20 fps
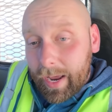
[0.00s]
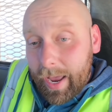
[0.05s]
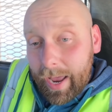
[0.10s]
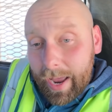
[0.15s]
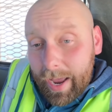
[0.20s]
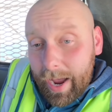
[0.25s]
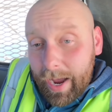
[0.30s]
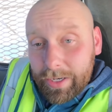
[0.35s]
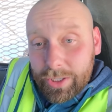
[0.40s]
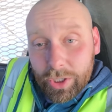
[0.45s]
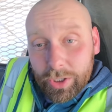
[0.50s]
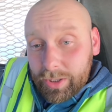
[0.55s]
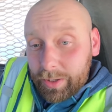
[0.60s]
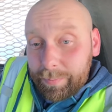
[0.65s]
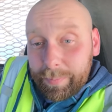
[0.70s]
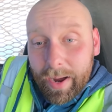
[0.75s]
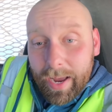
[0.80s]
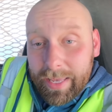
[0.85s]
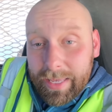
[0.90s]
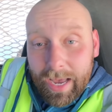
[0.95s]
I, I took
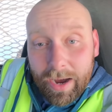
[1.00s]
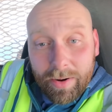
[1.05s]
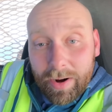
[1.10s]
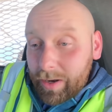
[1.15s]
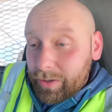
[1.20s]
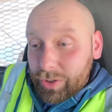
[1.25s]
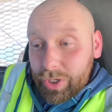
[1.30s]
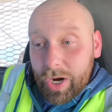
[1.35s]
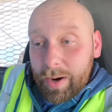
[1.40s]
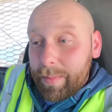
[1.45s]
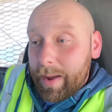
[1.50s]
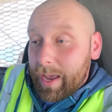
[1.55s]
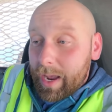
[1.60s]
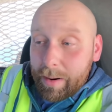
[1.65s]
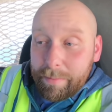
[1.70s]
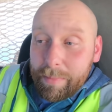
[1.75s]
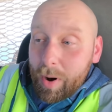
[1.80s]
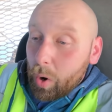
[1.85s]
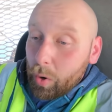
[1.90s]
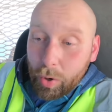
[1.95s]
the bike out. I was going to make
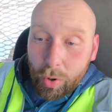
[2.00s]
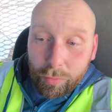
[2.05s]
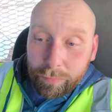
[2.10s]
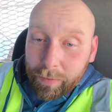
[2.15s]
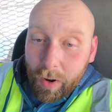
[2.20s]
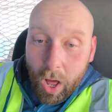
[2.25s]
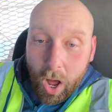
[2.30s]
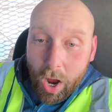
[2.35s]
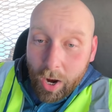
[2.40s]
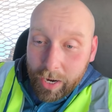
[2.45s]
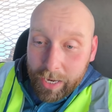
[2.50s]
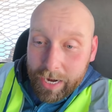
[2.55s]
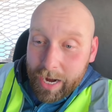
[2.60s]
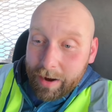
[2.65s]
a moto vlog